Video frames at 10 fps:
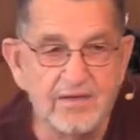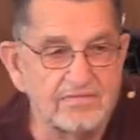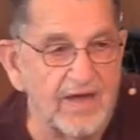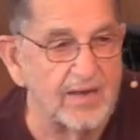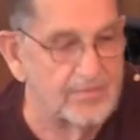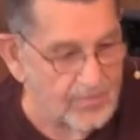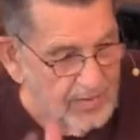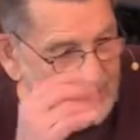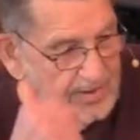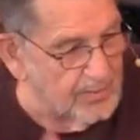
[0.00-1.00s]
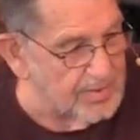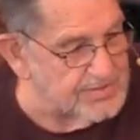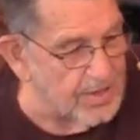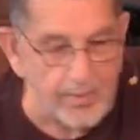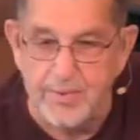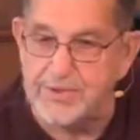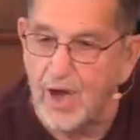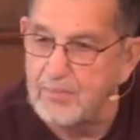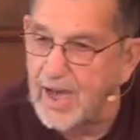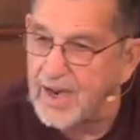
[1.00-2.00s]
In fact, Regner, when he was here, we were
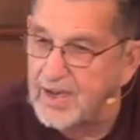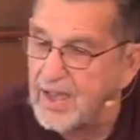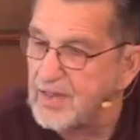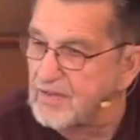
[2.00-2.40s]
talking about it.